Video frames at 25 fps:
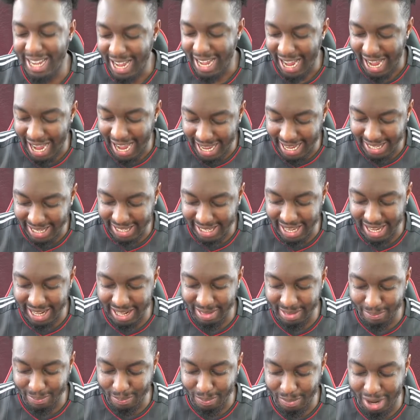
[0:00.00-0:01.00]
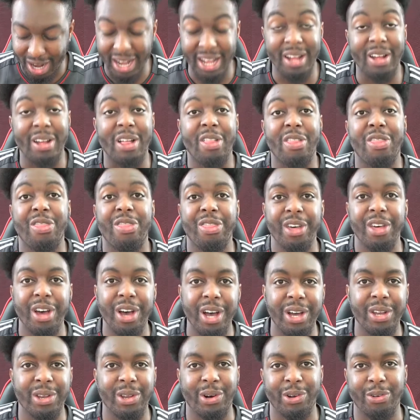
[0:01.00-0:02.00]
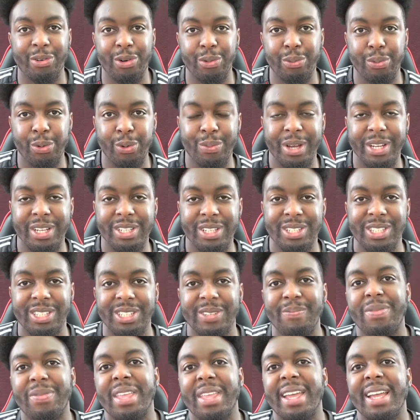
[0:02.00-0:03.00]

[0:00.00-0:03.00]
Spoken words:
And my third honourable mention